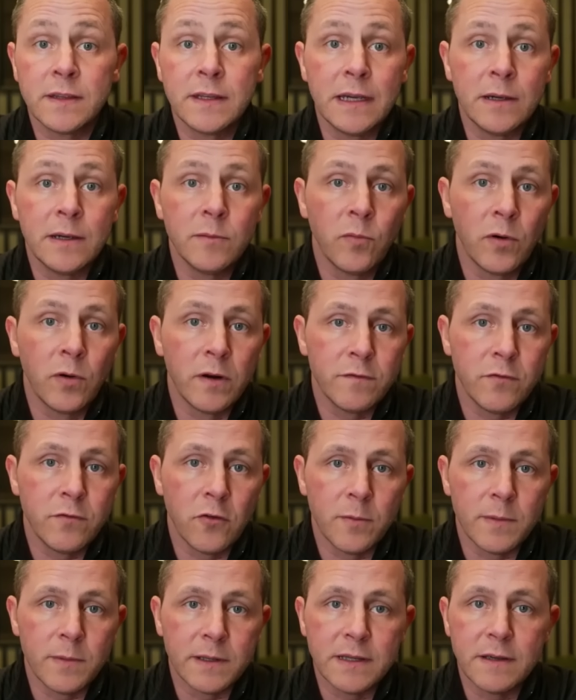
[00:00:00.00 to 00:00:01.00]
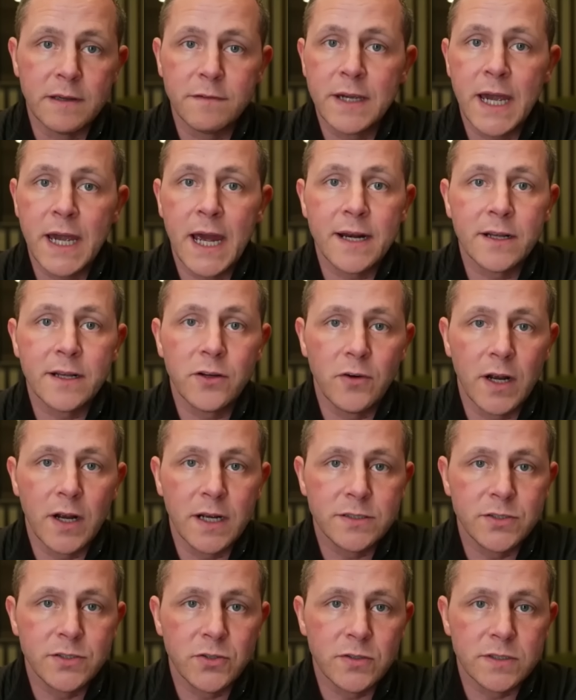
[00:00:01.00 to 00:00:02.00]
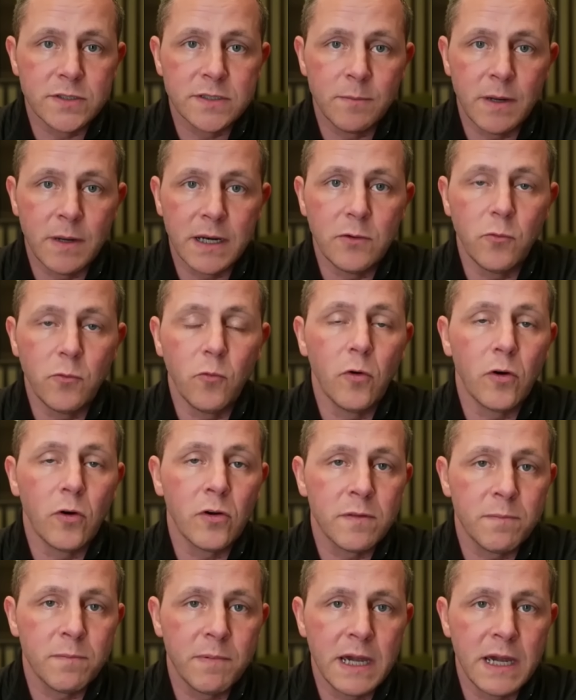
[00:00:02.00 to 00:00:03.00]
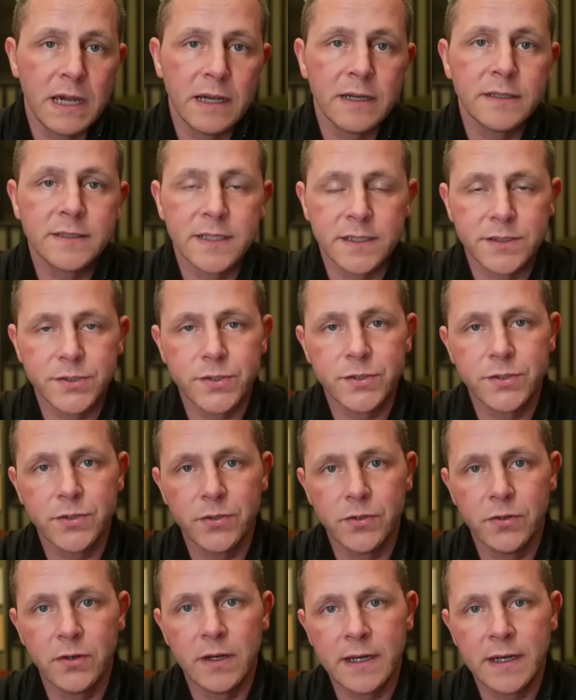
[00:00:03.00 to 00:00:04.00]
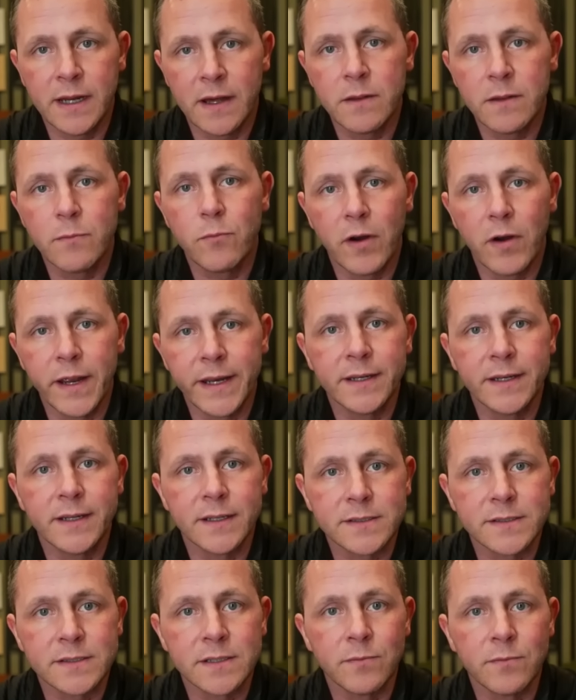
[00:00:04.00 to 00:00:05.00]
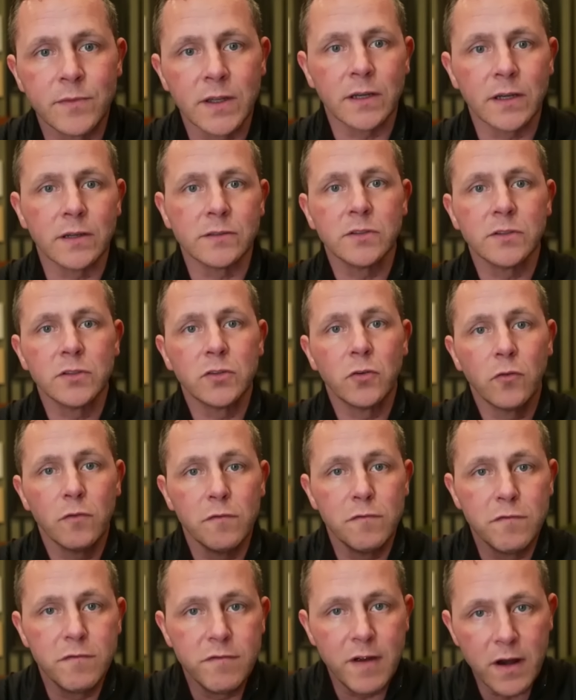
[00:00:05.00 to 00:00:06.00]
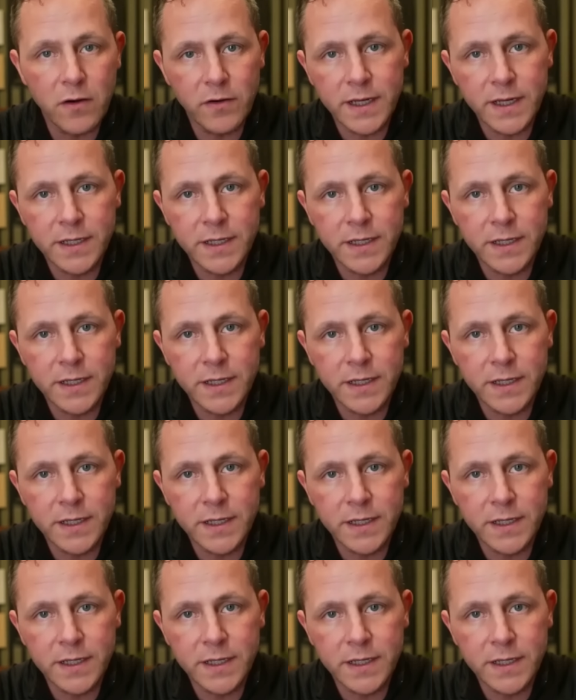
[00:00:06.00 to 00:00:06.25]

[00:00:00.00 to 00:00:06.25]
the imprint forming, they've categorized you as somebody worth paying attention to, and now the brain does something very